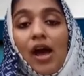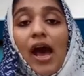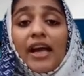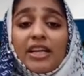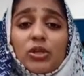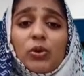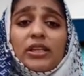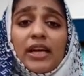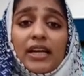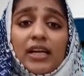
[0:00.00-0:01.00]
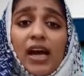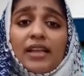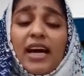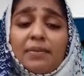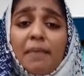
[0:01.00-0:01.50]
And he told
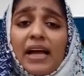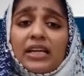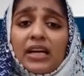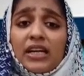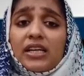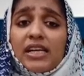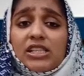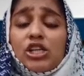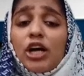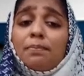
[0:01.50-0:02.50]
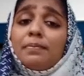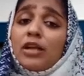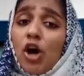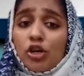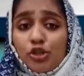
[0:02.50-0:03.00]
that balcony does not
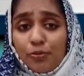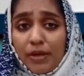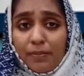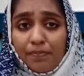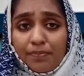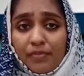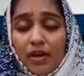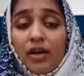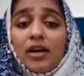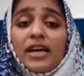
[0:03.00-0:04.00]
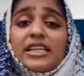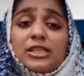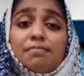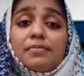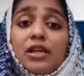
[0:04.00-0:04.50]
belong to me. It
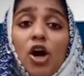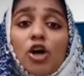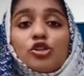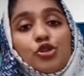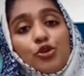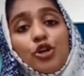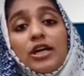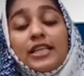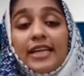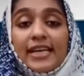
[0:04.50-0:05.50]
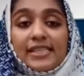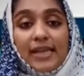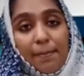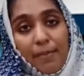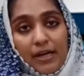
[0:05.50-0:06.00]
belonged to the next
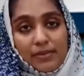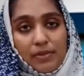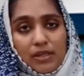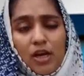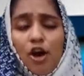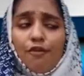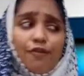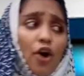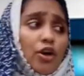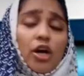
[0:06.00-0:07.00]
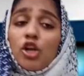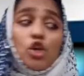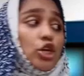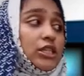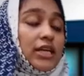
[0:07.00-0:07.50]
apartment. Fowler
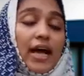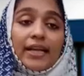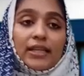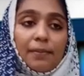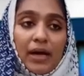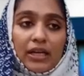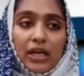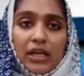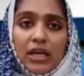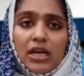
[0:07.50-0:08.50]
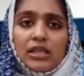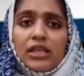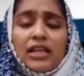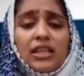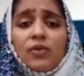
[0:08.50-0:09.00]
looked at the balcony.
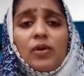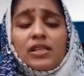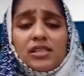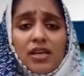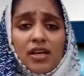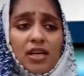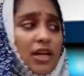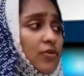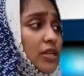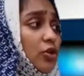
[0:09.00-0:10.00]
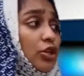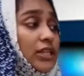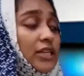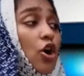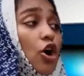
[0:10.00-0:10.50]
Nothing was there. It looked
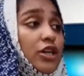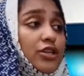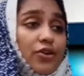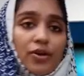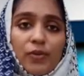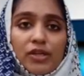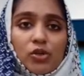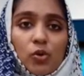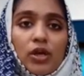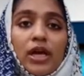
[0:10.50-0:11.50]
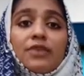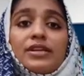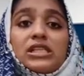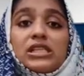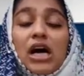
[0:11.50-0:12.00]
an ordinary window. It
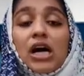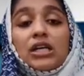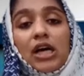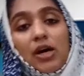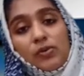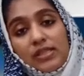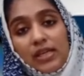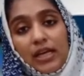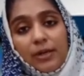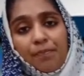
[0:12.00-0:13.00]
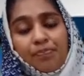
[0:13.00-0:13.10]
was dark outside.